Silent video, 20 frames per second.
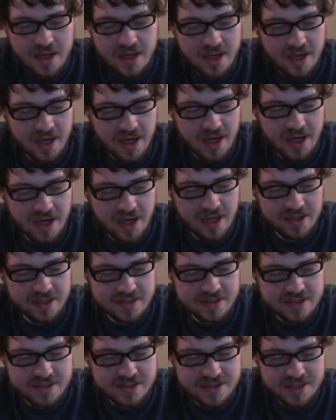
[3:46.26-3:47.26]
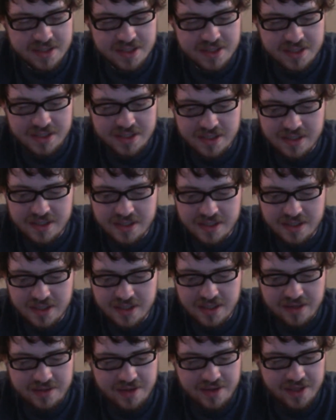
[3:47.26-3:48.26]
Let's see.
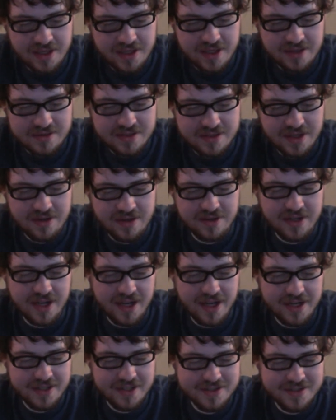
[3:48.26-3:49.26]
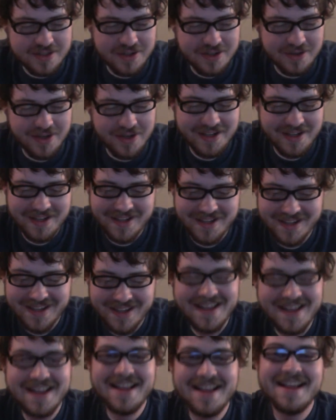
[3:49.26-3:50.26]
Anything else? Okay, so...
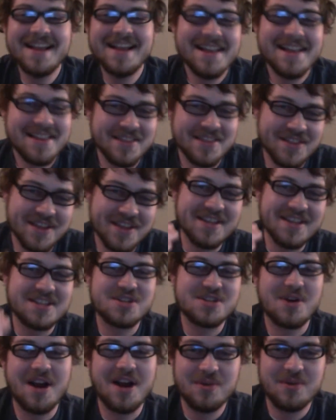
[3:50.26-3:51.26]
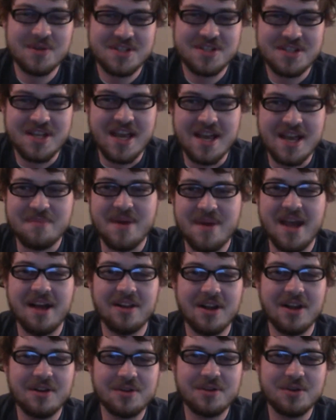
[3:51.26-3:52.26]
Then they try to escape.
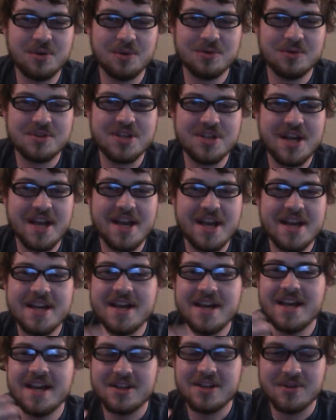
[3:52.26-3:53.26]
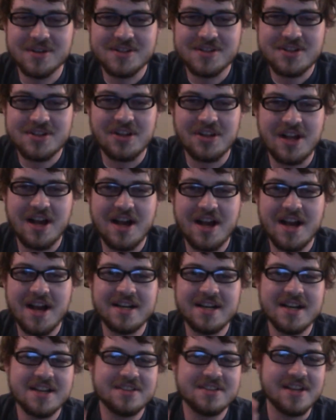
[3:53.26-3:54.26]
LL Cool J, Chris
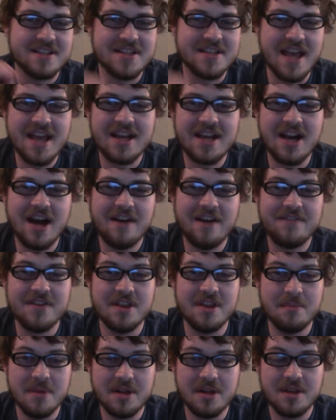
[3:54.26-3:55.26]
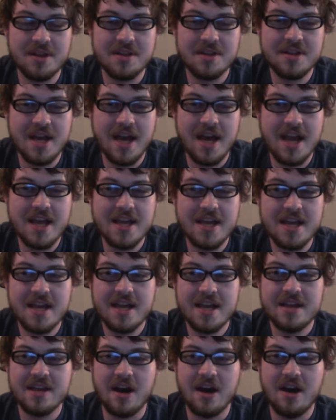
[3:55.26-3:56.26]
Klein, they take off in the middle of the night
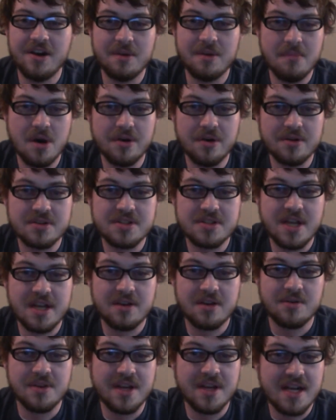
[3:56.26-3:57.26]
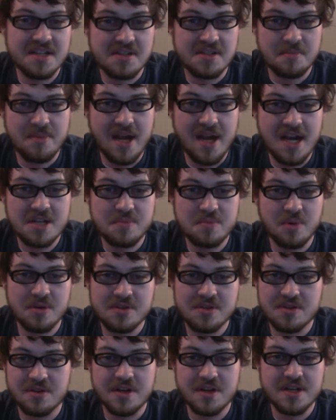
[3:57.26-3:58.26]
on a motorcycle. They got some
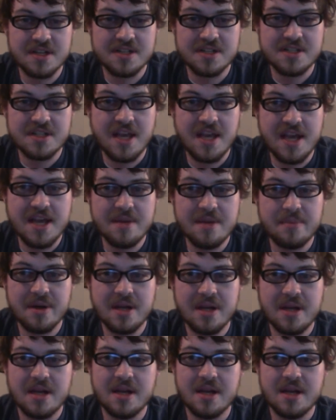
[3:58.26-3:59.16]
passports. They're going to escape.